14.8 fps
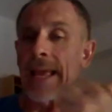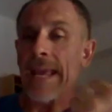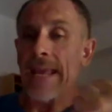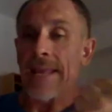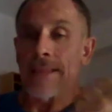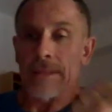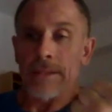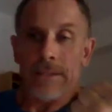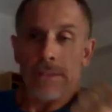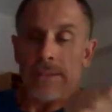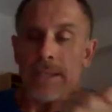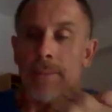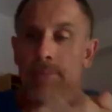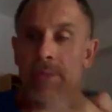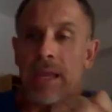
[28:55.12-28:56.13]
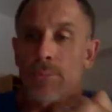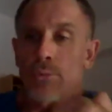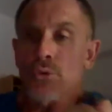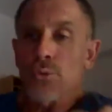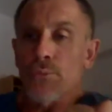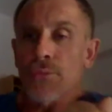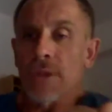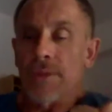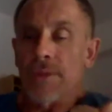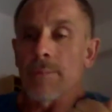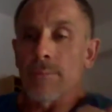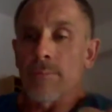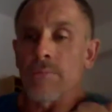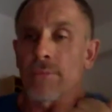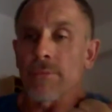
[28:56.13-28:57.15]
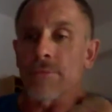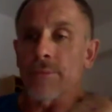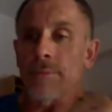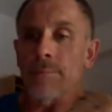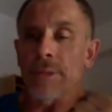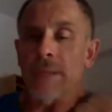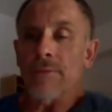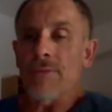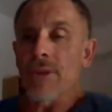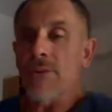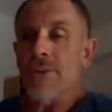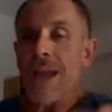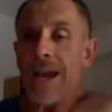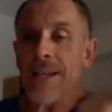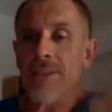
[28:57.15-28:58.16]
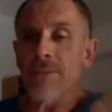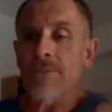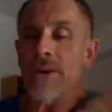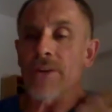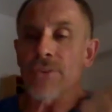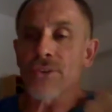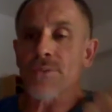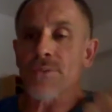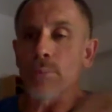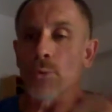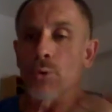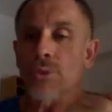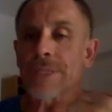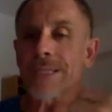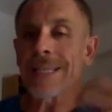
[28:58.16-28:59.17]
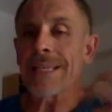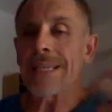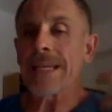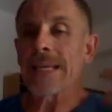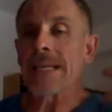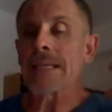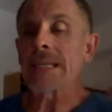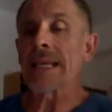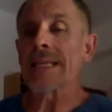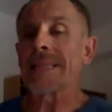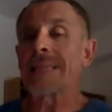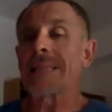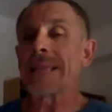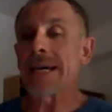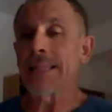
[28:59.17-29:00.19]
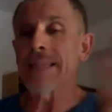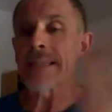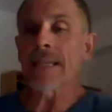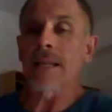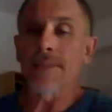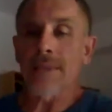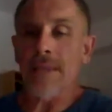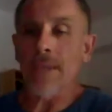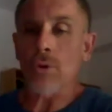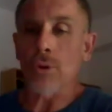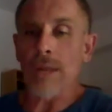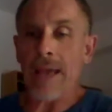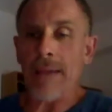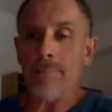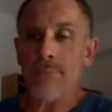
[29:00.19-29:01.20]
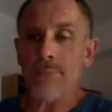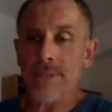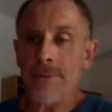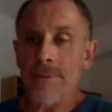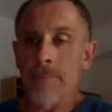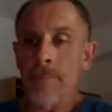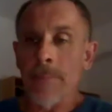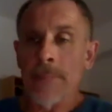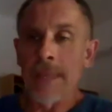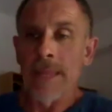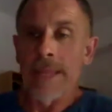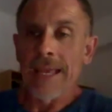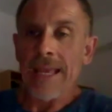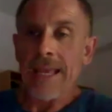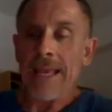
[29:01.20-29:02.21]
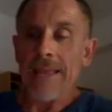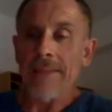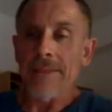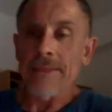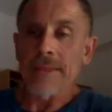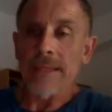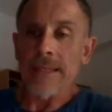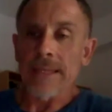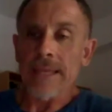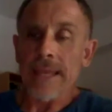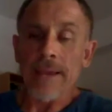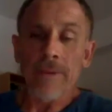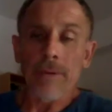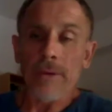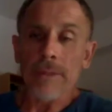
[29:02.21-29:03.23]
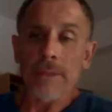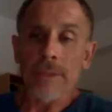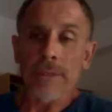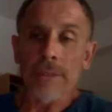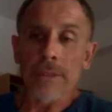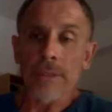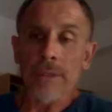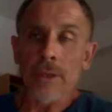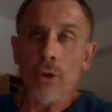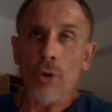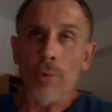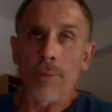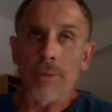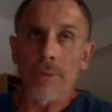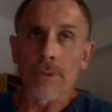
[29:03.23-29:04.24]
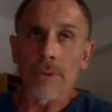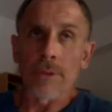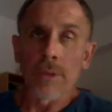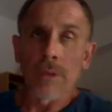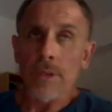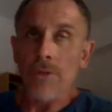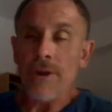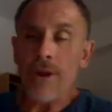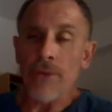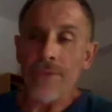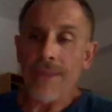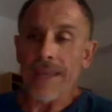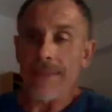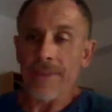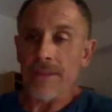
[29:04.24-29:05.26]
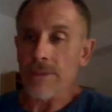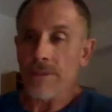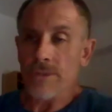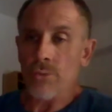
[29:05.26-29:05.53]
And sometimes you feel them being very active, very sporty, and until they collapse. And the common ground there that